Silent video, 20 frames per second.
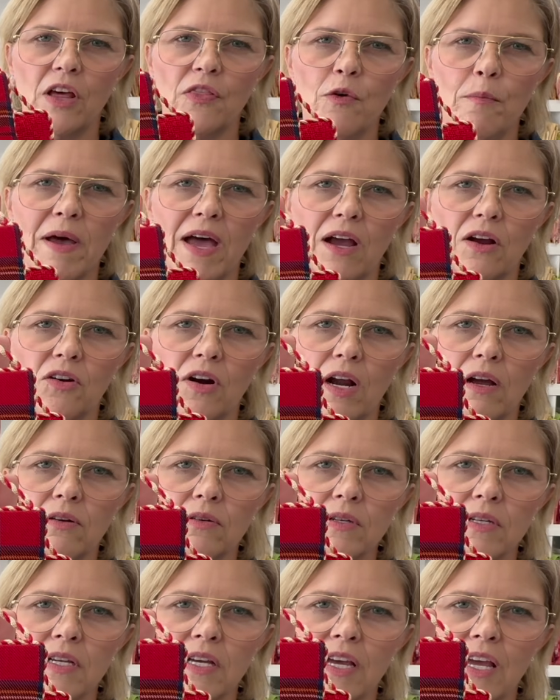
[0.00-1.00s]
on the
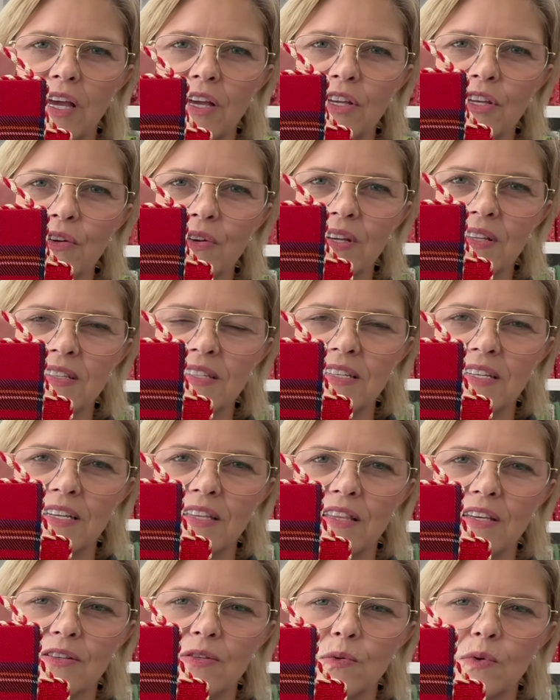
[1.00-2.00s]
background. You can see
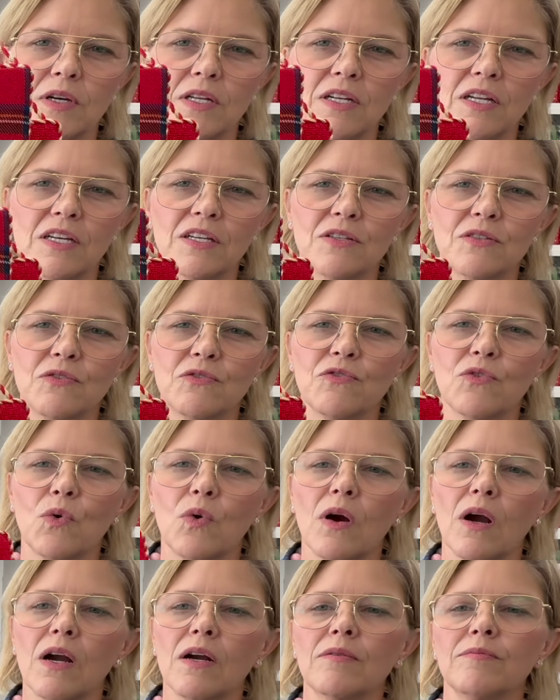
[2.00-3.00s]
this one is
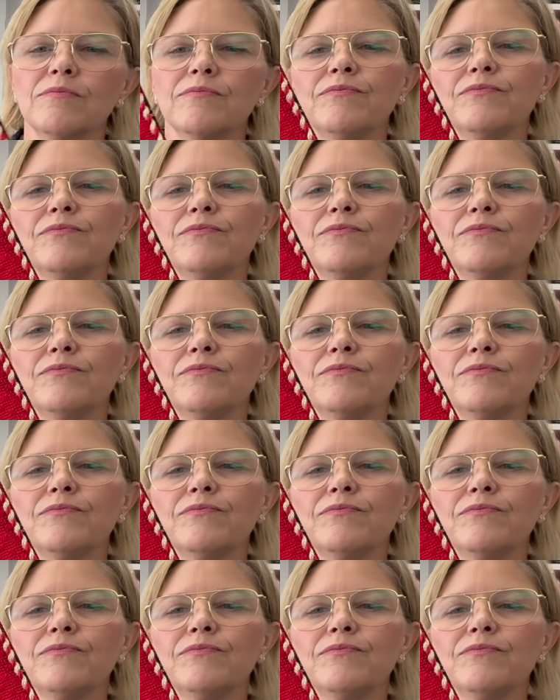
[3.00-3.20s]
for